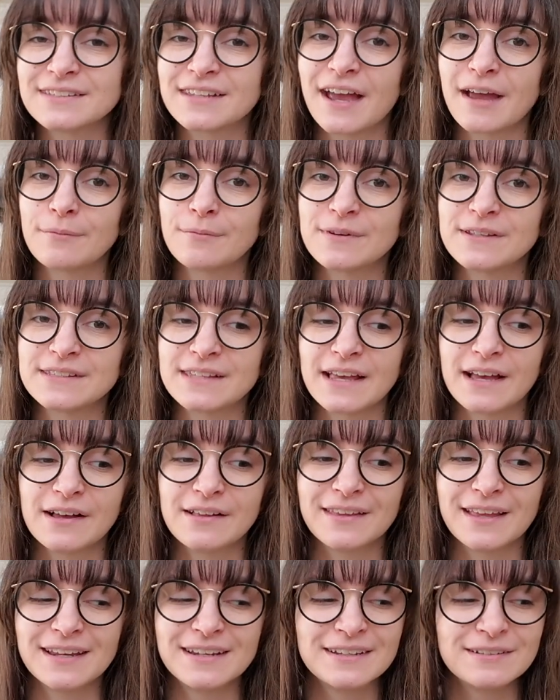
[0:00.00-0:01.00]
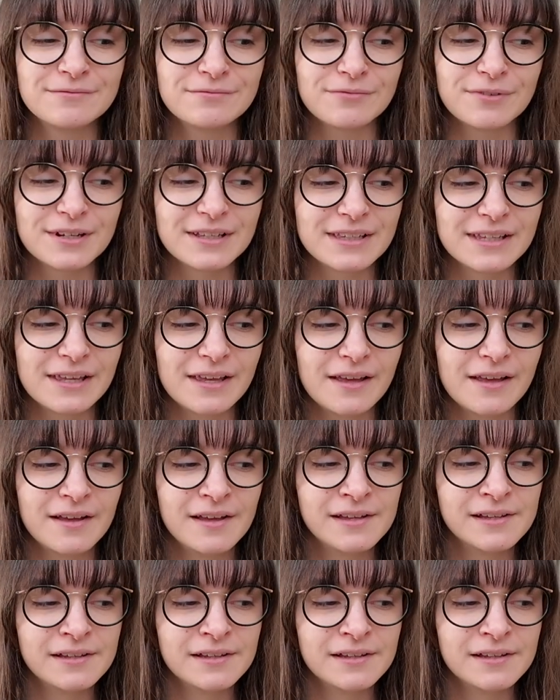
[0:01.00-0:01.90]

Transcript: time we sailed, I didn't really